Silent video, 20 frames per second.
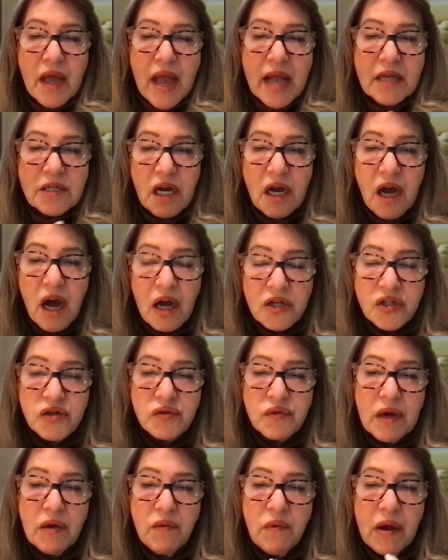As a
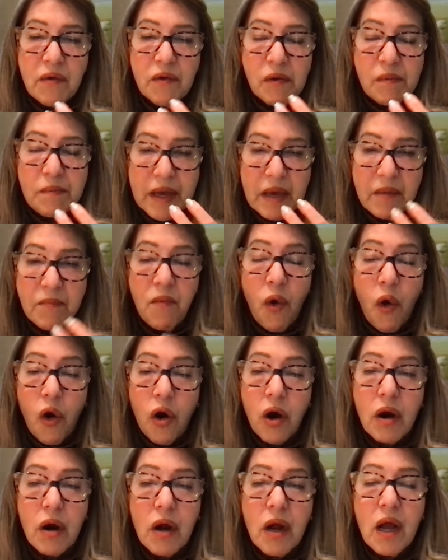country, we will be
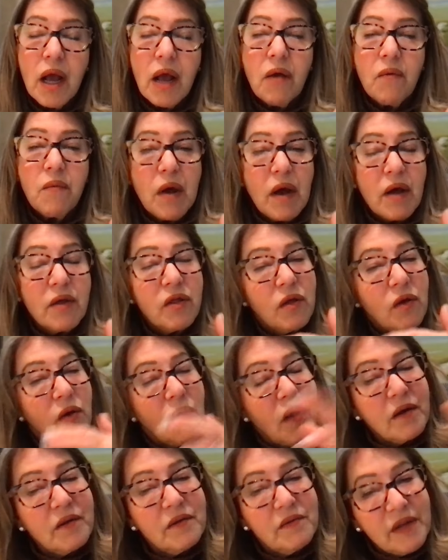more,
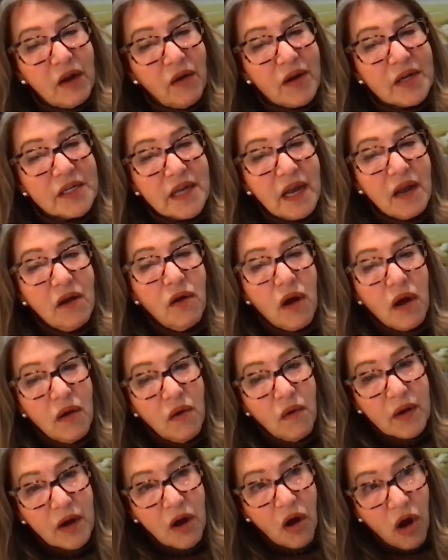dare I say,
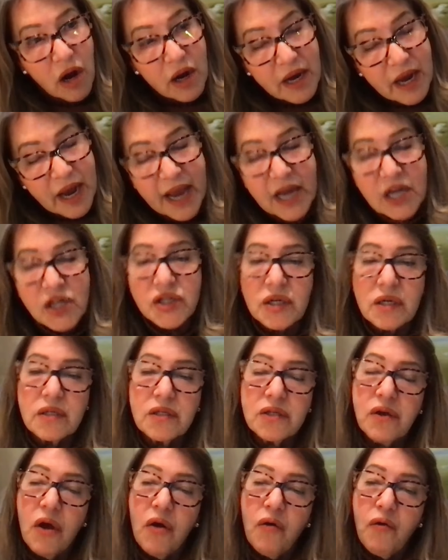
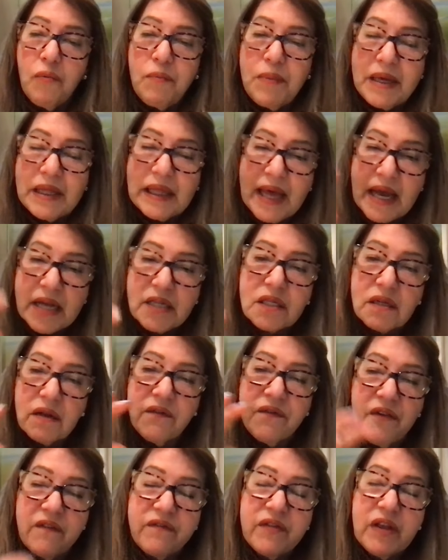Caucasians will be less than
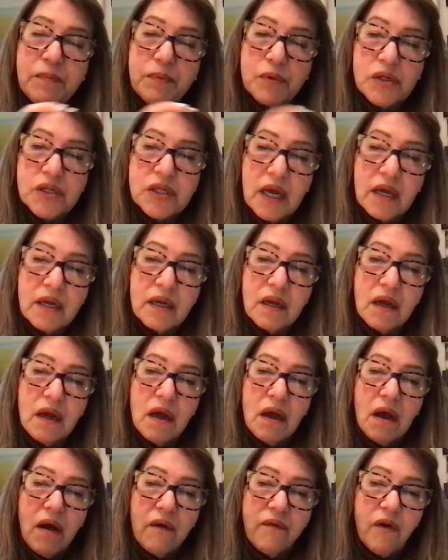50%
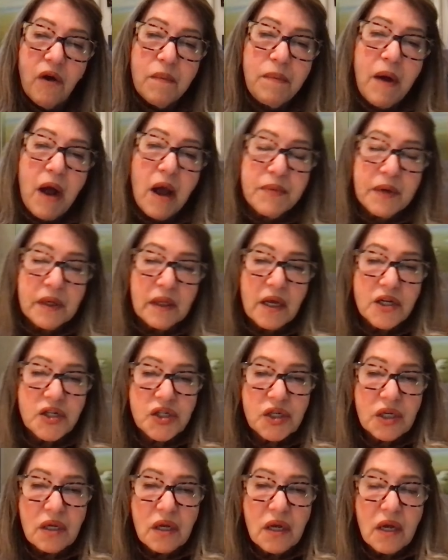of our population.